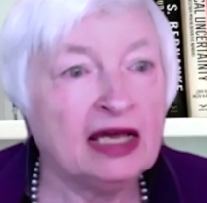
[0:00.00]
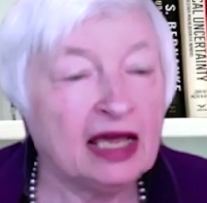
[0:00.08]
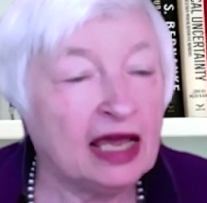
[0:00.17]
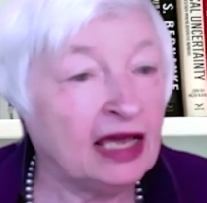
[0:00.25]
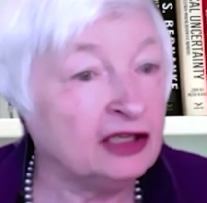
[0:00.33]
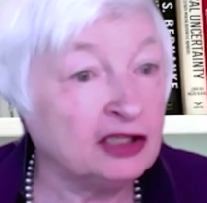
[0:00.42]

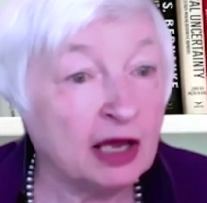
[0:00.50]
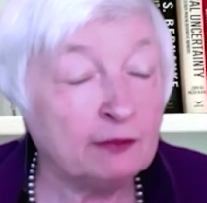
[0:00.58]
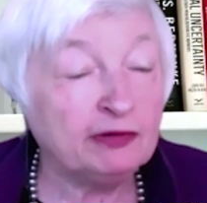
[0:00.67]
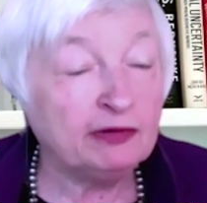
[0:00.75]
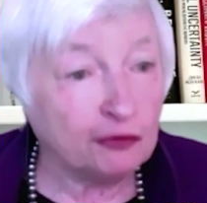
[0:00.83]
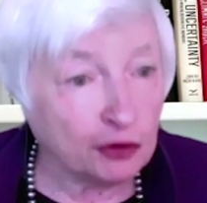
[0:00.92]
And
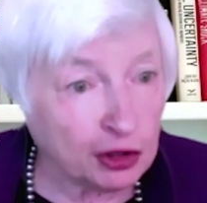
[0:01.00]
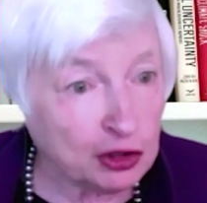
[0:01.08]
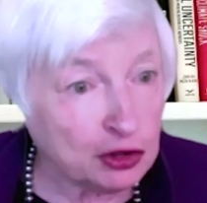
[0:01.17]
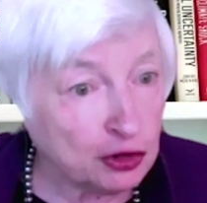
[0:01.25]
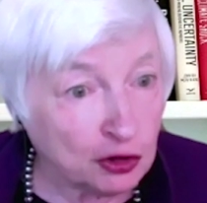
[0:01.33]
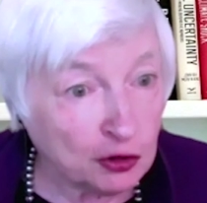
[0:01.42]
before you
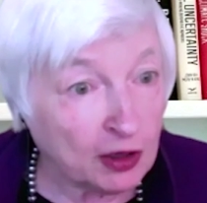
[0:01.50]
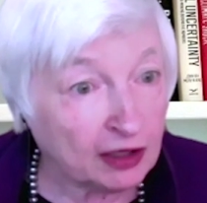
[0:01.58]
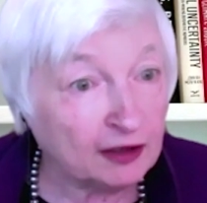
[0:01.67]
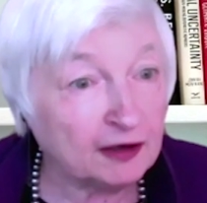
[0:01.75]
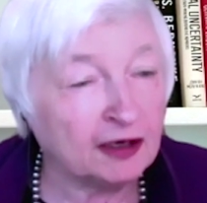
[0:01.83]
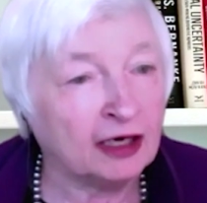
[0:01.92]
knew it,
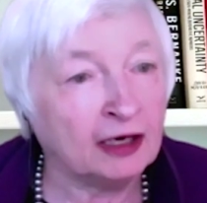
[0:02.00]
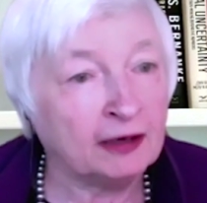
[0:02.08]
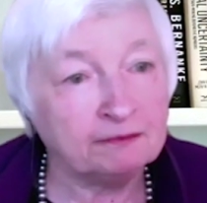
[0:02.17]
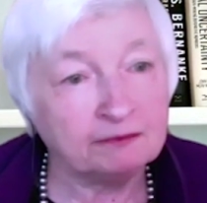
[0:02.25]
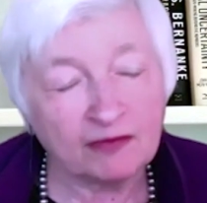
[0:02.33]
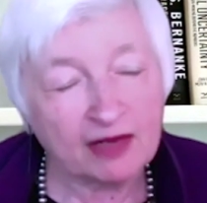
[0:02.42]
um,
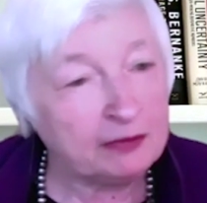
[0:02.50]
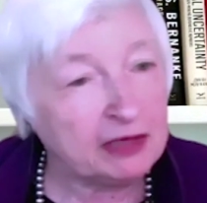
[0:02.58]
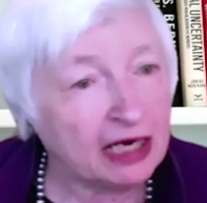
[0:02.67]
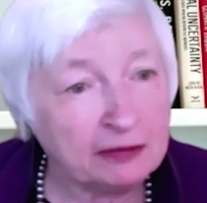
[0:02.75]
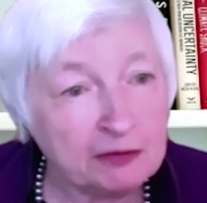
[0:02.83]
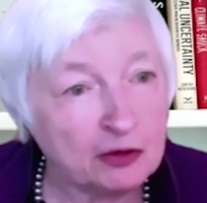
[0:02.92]
I mean, I
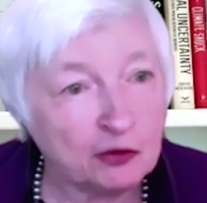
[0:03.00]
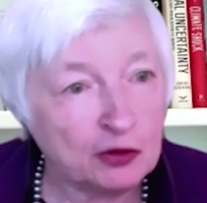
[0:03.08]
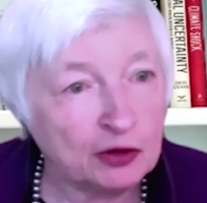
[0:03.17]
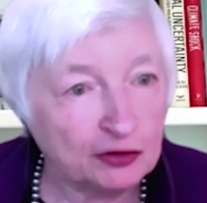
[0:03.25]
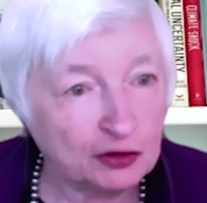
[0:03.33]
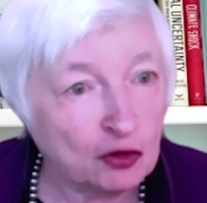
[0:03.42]
met
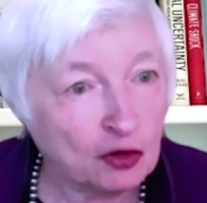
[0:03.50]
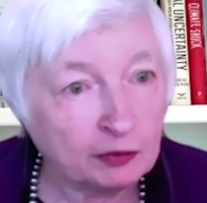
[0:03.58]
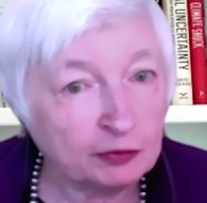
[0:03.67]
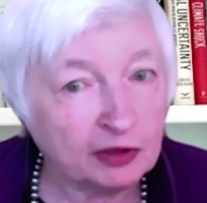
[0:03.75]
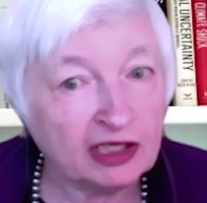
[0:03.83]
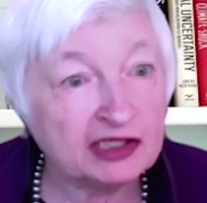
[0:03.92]
with
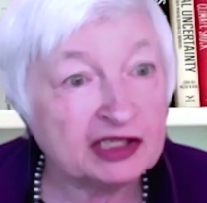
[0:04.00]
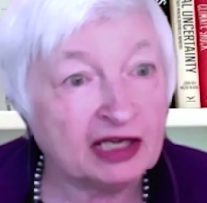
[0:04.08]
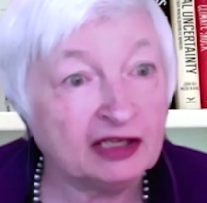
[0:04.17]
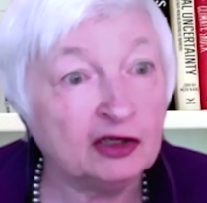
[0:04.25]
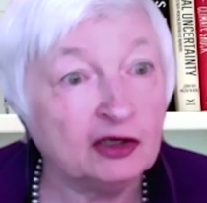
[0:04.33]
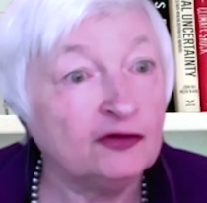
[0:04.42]
corporate
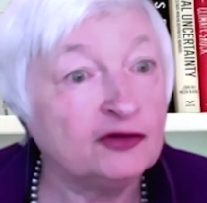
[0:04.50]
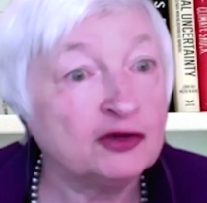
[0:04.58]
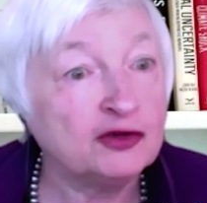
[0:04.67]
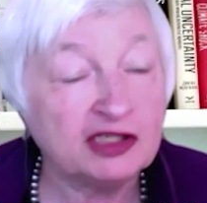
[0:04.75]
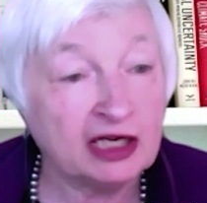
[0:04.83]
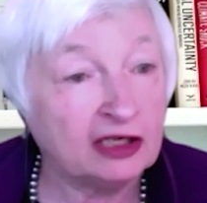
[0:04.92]
executives who
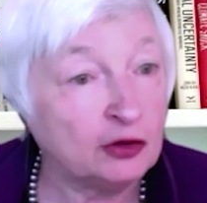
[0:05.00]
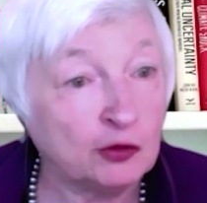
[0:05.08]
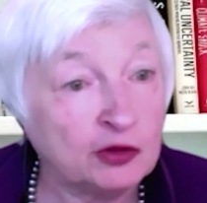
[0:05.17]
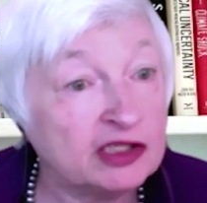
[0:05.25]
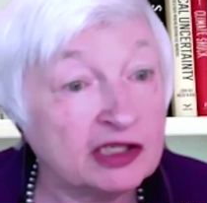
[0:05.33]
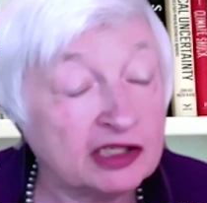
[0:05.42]
said it
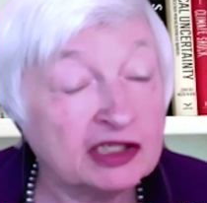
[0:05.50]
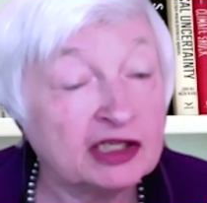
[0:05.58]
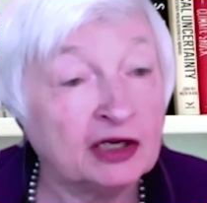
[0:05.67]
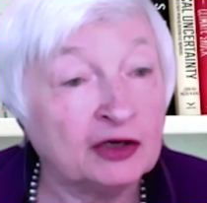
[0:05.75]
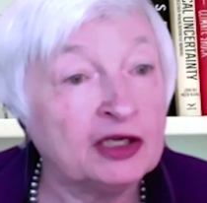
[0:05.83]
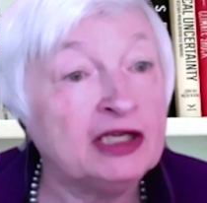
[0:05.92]
was the
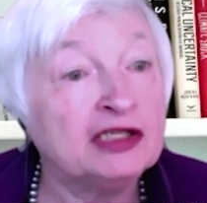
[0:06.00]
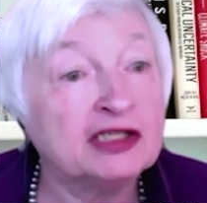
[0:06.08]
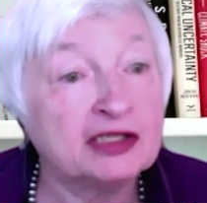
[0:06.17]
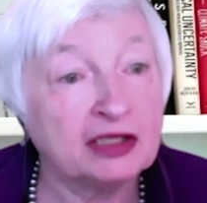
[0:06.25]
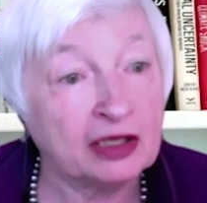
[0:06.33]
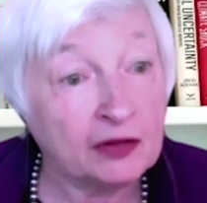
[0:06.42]
scariest
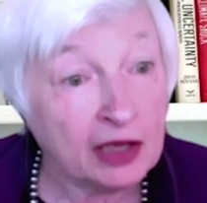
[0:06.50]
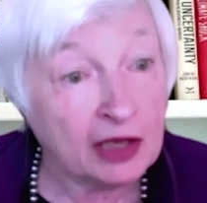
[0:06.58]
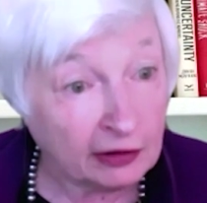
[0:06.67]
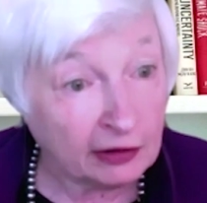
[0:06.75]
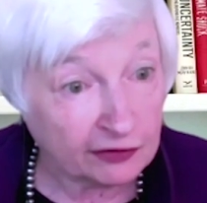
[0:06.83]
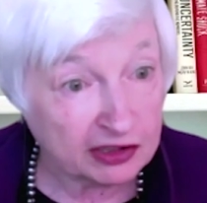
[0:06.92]
thing they'd
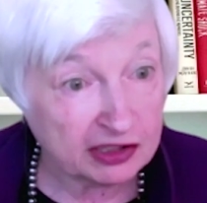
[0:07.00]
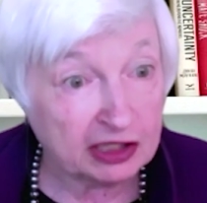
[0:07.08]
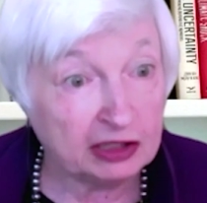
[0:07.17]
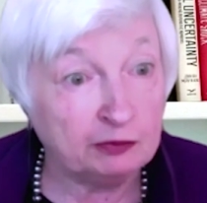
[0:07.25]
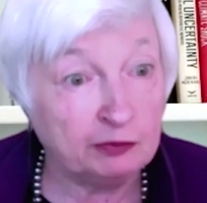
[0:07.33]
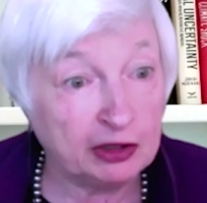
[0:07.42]
ever
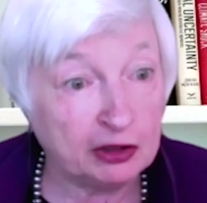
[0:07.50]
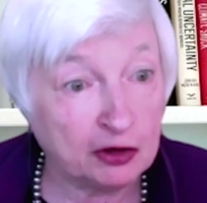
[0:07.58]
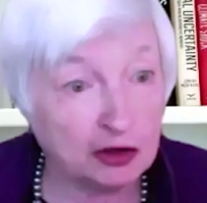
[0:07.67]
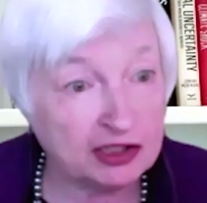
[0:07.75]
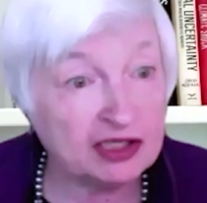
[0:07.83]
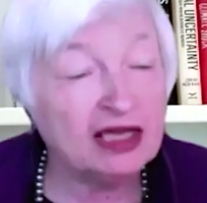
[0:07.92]
seen
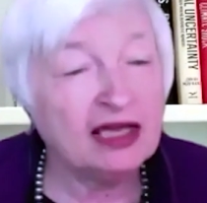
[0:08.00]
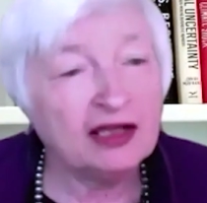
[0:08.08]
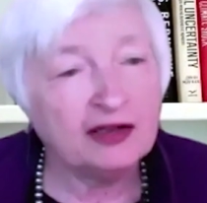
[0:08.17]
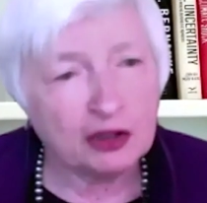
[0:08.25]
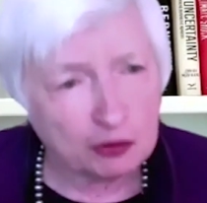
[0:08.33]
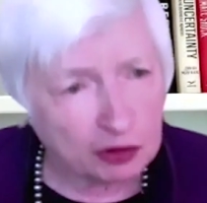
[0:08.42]
because
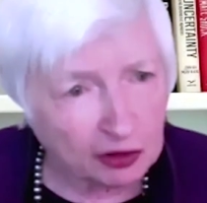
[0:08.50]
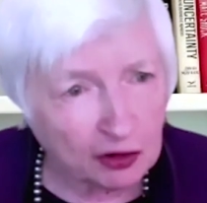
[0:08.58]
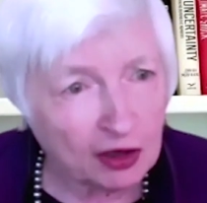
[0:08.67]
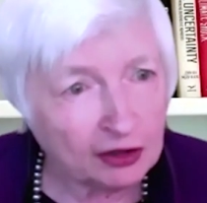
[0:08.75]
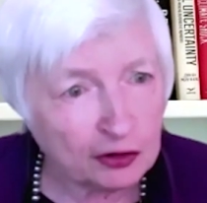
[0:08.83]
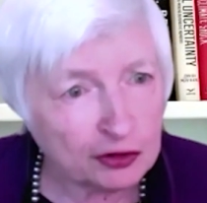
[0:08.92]
they
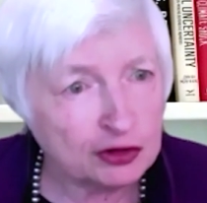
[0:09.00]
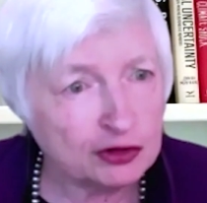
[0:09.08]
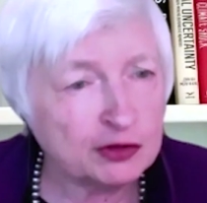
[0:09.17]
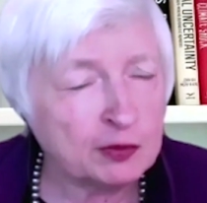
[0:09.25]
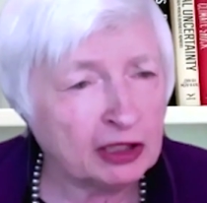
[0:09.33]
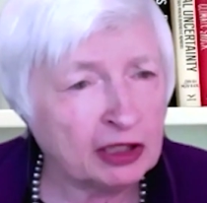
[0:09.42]
rely on those
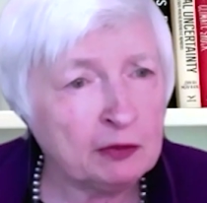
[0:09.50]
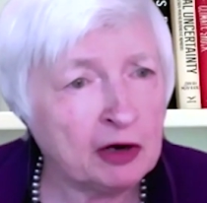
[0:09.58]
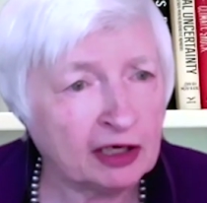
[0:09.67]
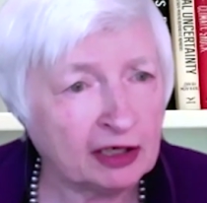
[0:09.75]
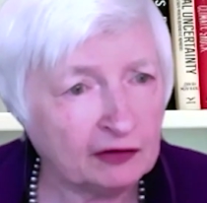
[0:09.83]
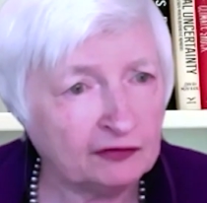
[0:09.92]
money
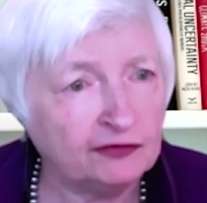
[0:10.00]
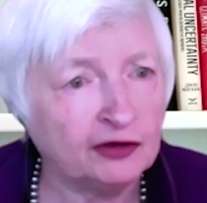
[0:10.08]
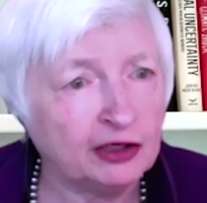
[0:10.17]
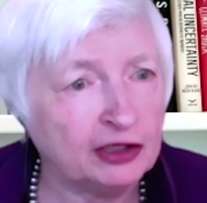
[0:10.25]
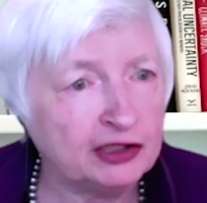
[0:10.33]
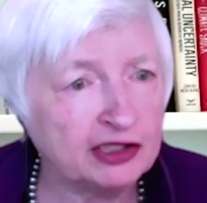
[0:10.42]
market
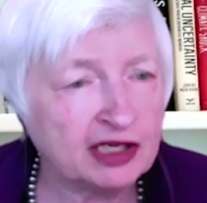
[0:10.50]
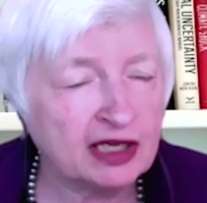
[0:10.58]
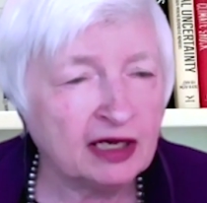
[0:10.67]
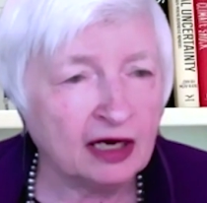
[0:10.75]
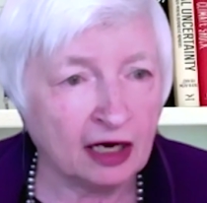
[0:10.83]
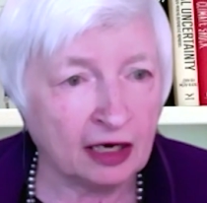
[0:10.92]
funds
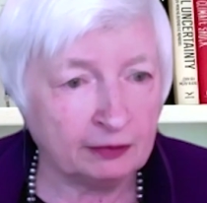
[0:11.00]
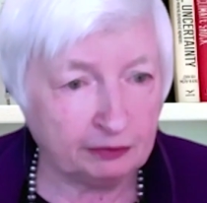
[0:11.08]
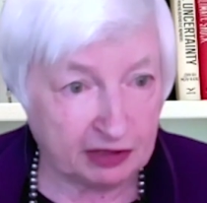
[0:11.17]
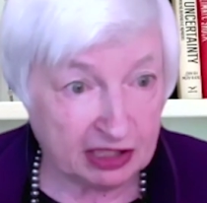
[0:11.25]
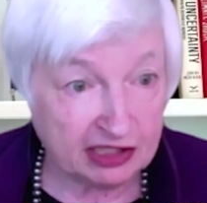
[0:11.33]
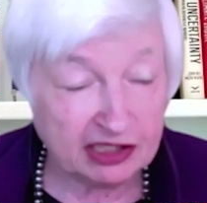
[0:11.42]
um,
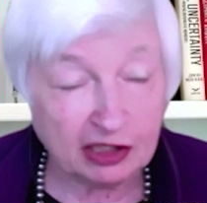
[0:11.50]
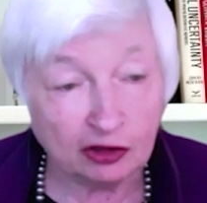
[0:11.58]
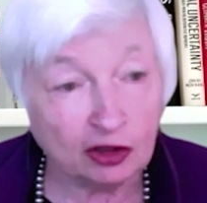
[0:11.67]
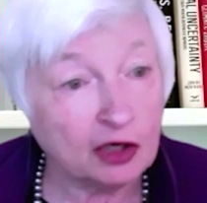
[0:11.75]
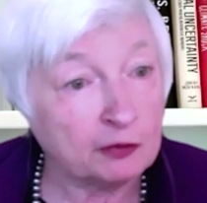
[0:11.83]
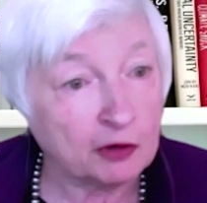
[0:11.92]
to sell
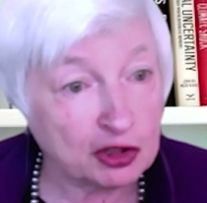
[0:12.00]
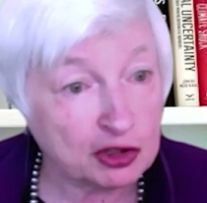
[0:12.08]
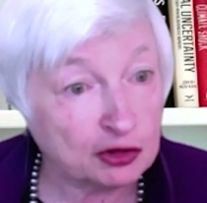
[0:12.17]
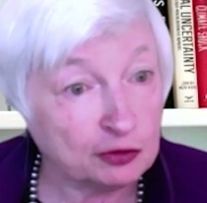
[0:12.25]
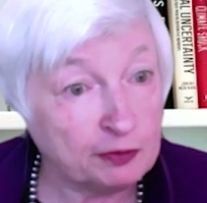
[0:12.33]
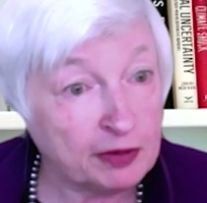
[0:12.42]

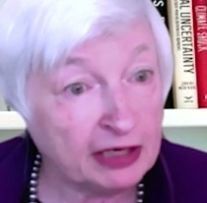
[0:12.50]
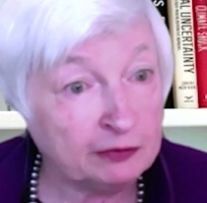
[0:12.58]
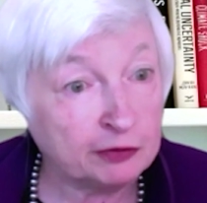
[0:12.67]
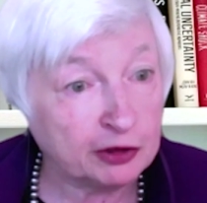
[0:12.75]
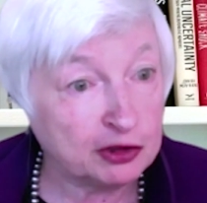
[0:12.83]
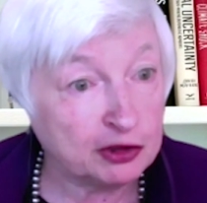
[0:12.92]
commercial paper
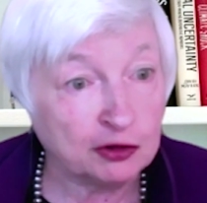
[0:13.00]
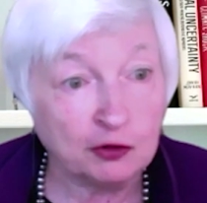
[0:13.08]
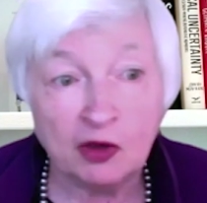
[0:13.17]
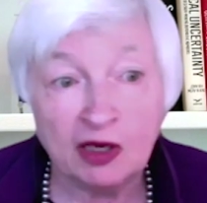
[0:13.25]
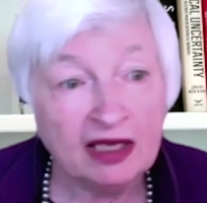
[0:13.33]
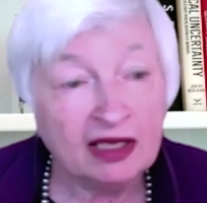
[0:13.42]
to,
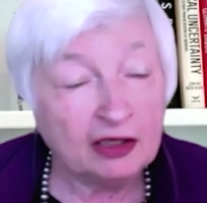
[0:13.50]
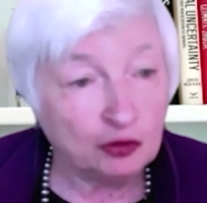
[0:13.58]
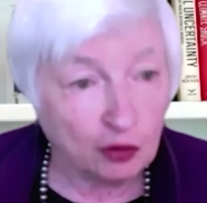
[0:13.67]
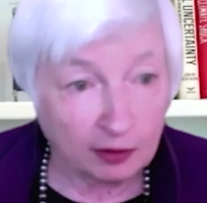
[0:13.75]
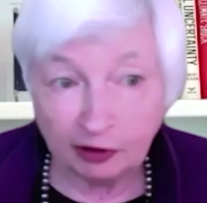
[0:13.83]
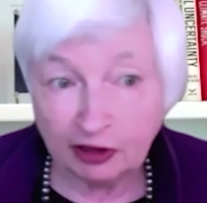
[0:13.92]

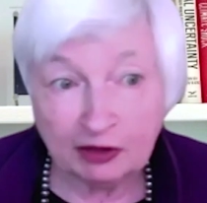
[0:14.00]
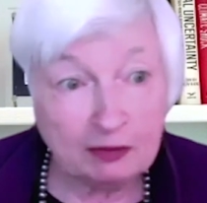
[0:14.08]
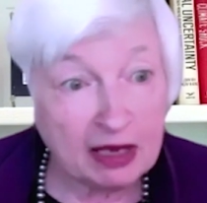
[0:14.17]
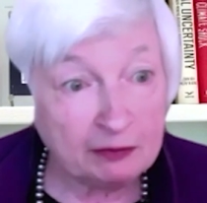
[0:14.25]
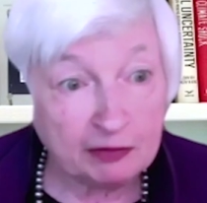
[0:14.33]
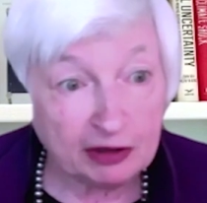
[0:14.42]
normally
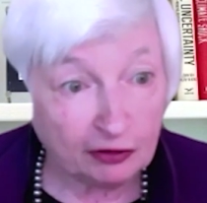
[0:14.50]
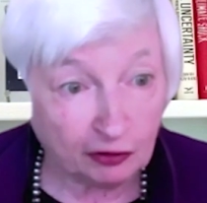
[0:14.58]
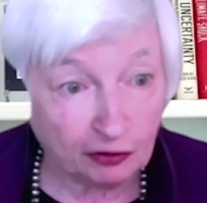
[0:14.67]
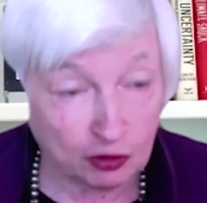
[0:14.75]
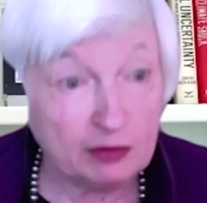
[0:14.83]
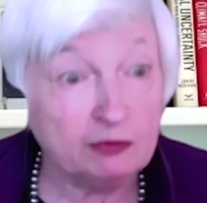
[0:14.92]
maybe
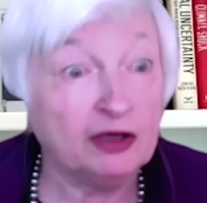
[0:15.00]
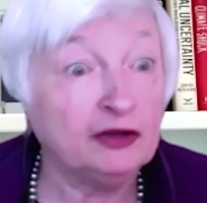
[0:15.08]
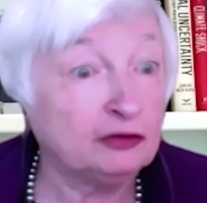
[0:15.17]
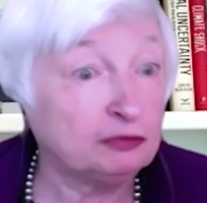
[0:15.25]
three month